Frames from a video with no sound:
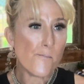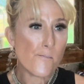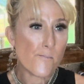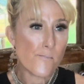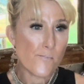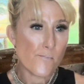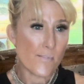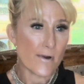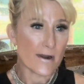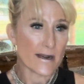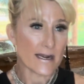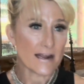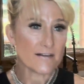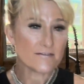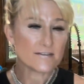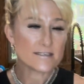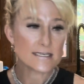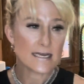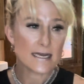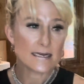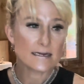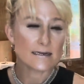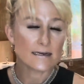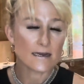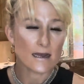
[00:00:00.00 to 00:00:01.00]
And I've
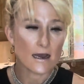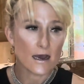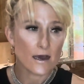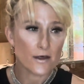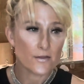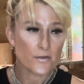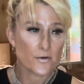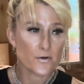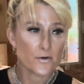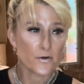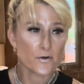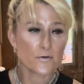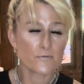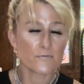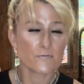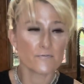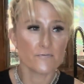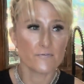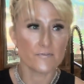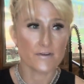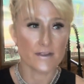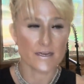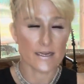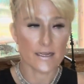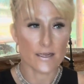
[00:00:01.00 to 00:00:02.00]
said in other
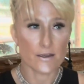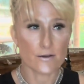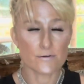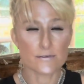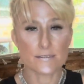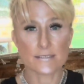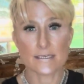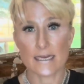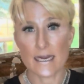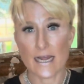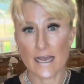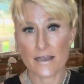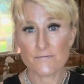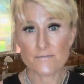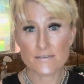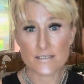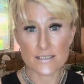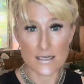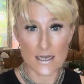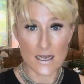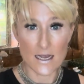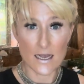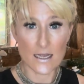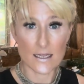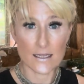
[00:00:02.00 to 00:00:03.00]
videos that I've
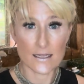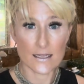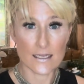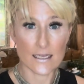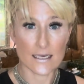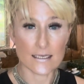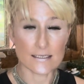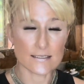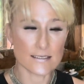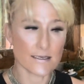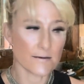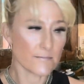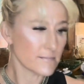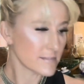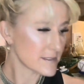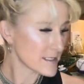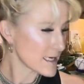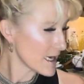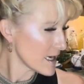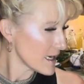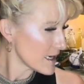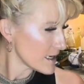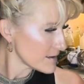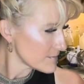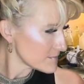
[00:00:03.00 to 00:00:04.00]
done that
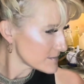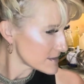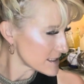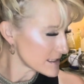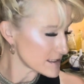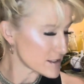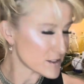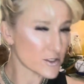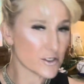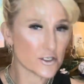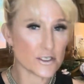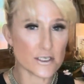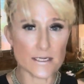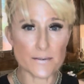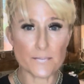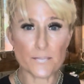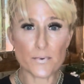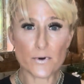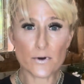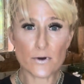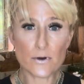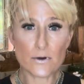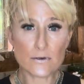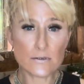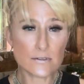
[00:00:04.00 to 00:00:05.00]
sometimes it's
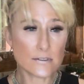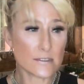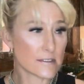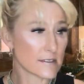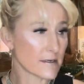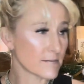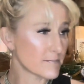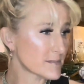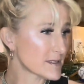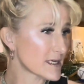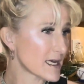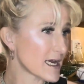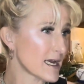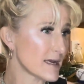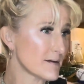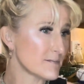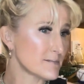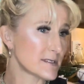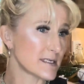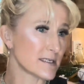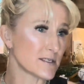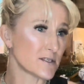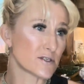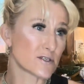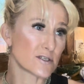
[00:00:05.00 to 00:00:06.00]
cheaper,
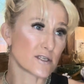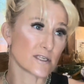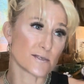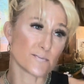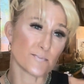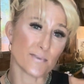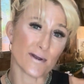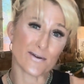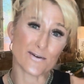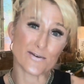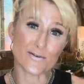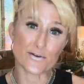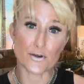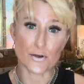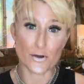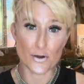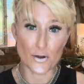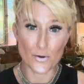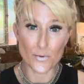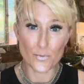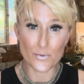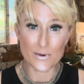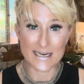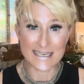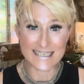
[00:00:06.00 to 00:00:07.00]
sometimes it's just better to
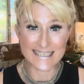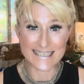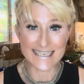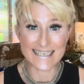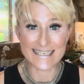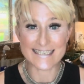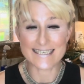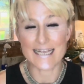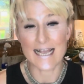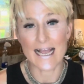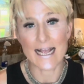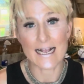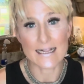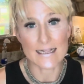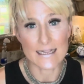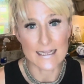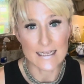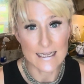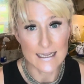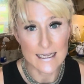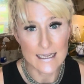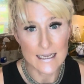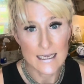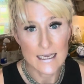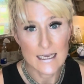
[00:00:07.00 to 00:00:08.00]
know what is
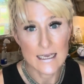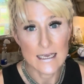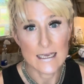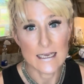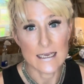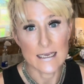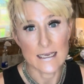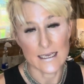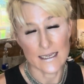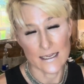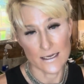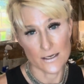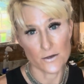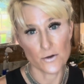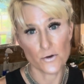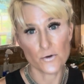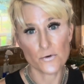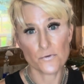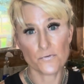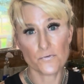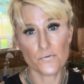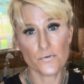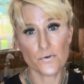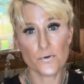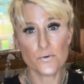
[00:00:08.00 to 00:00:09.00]
exactly in your
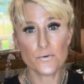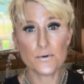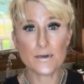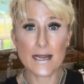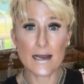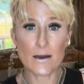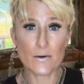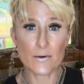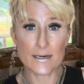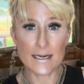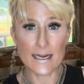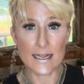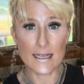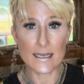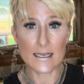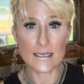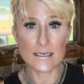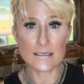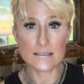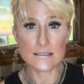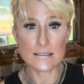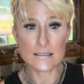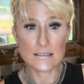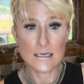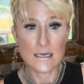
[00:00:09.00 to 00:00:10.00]
food
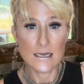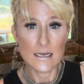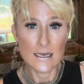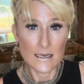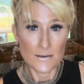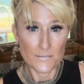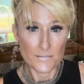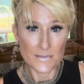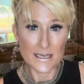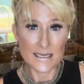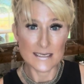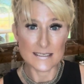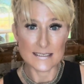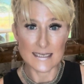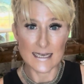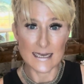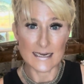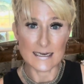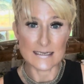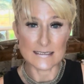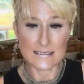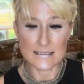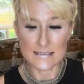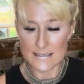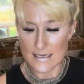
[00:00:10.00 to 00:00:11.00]
nowadays, because that
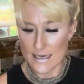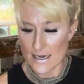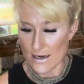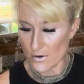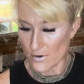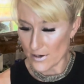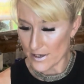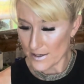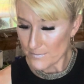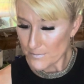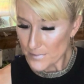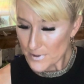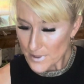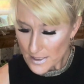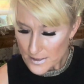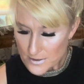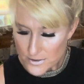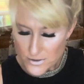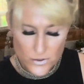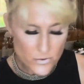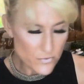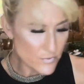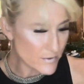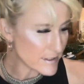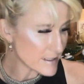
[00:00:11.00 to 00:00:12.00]
is scary. But I
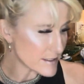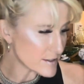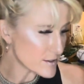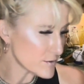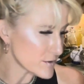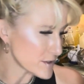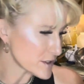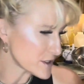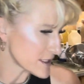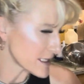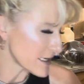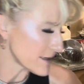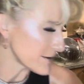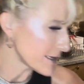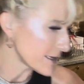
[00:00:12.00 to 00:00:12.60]
do want to do a shout